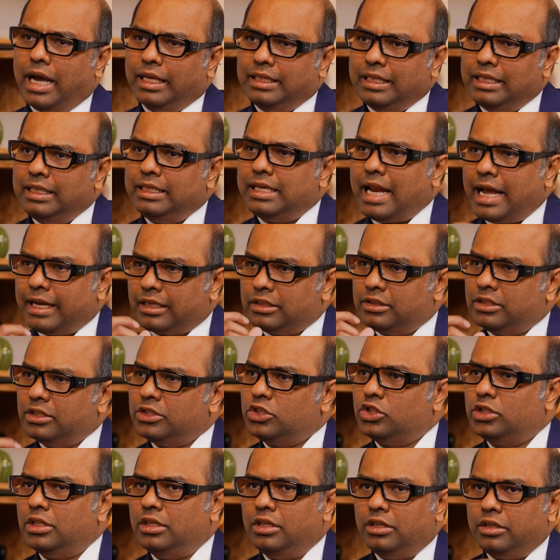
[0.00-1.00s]
I think
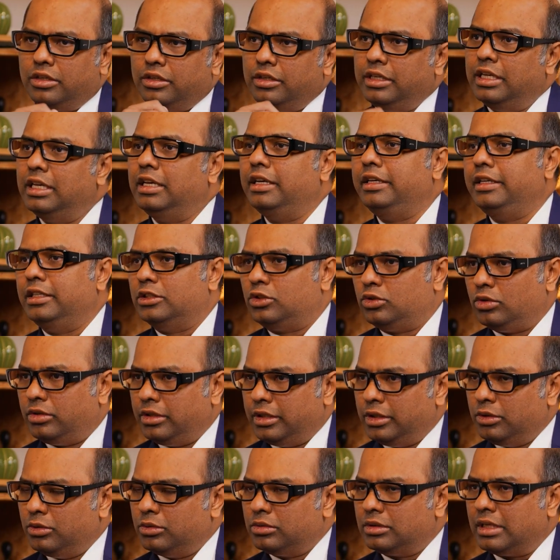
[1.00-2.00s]
taxation really needs to
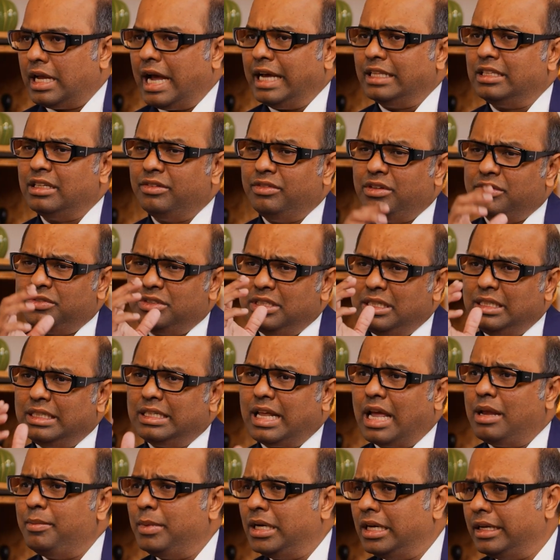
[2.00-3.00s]
reduce. I think we've seen
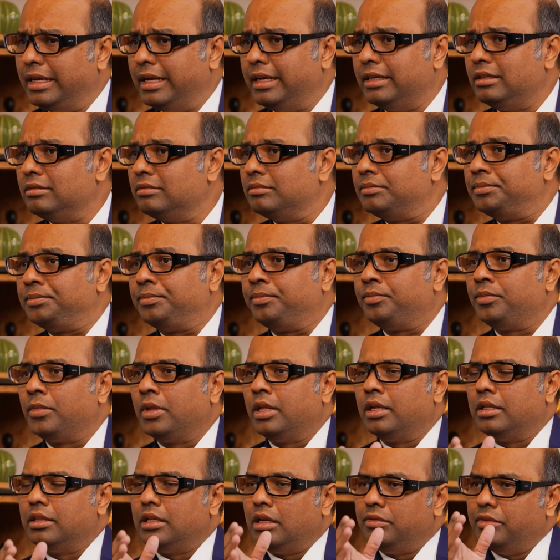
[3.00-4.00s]
time and again
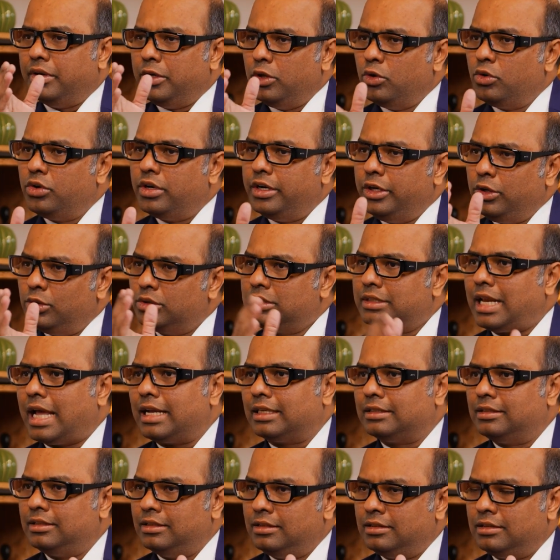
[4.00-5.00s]
that when you reduce
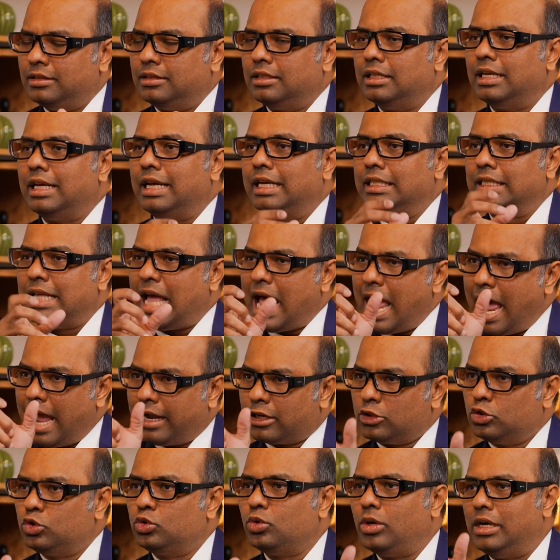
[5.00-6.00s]
taxes, the
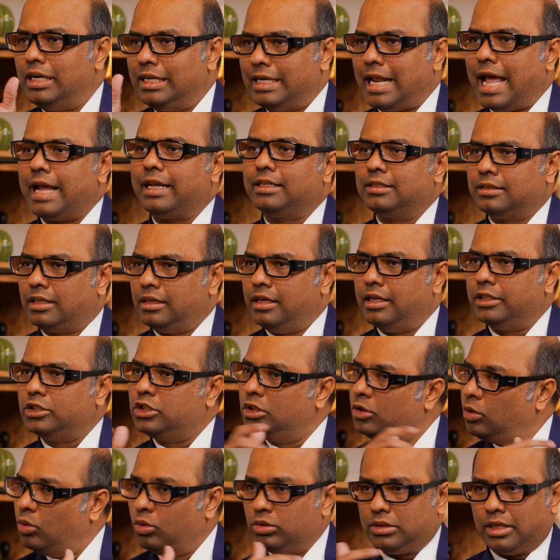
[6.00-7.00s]
actual tax
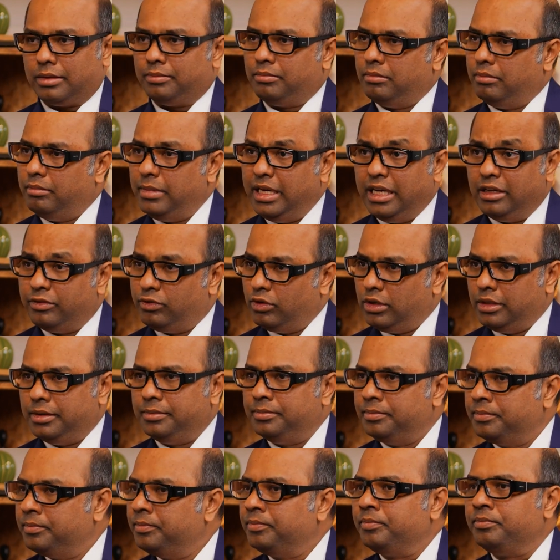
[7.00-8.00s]
collection goes up meaningfully,
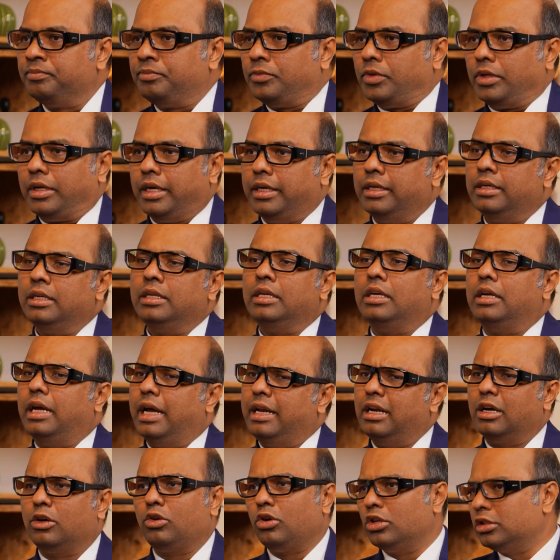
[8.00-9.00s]
right?
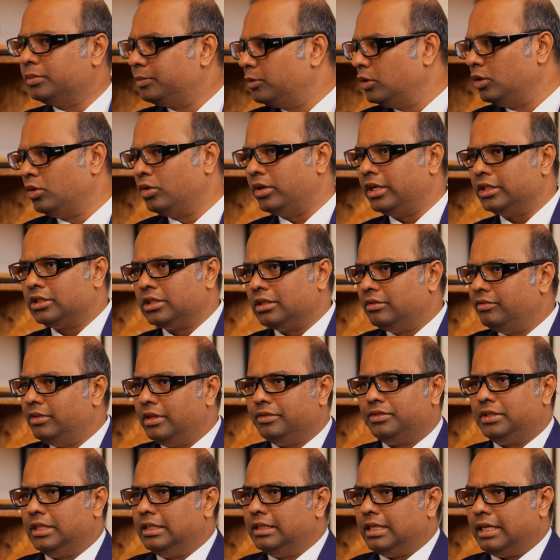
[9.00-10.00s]
And across duration, we
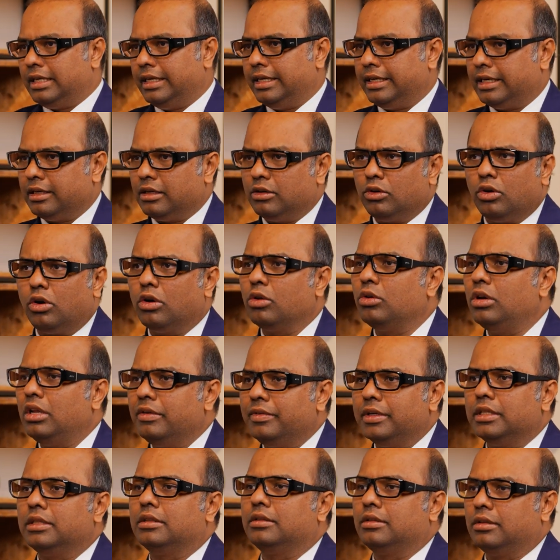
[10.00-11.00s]
have seen that data, not only
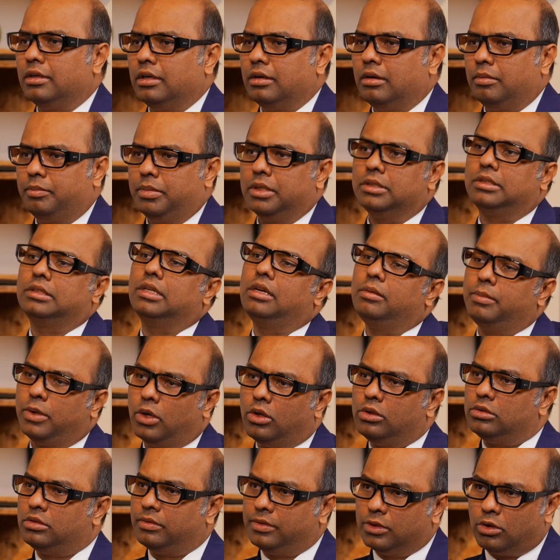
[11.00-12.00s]
with personal, but
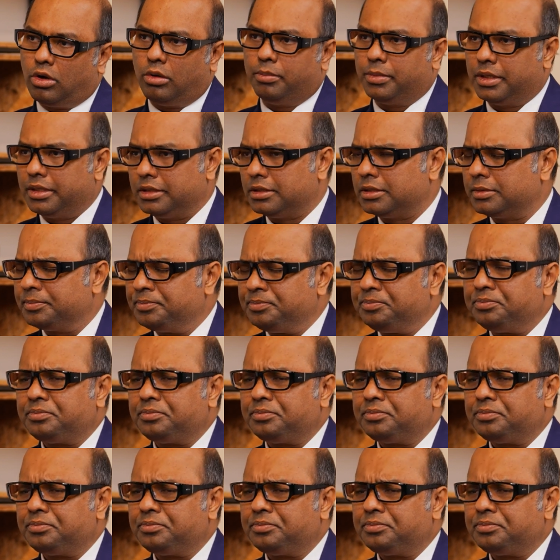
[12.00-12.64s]
also with corporates.